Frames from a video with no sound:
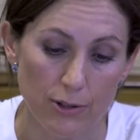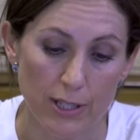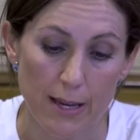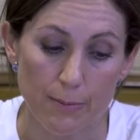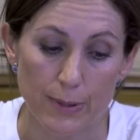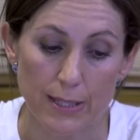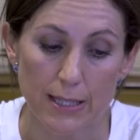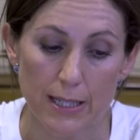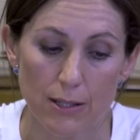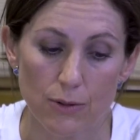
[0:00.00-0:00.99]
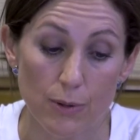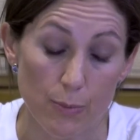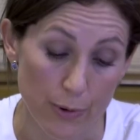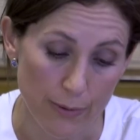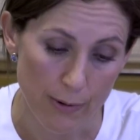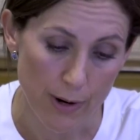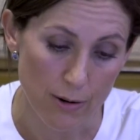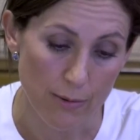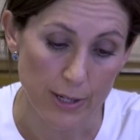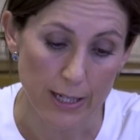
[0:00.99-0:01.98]
on the MPC to improve our
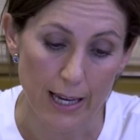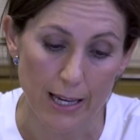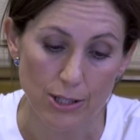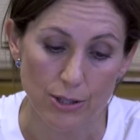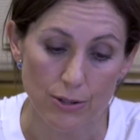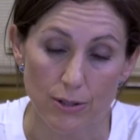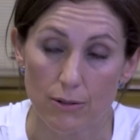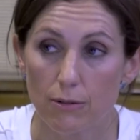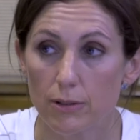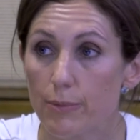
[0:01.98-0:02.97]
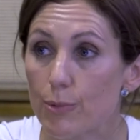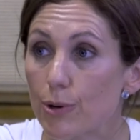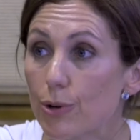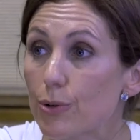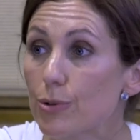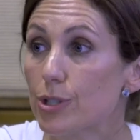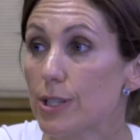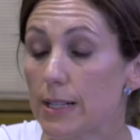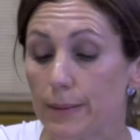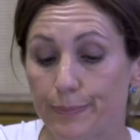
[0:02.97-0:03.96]
communications all the more
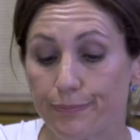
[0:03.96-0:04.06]
crucial.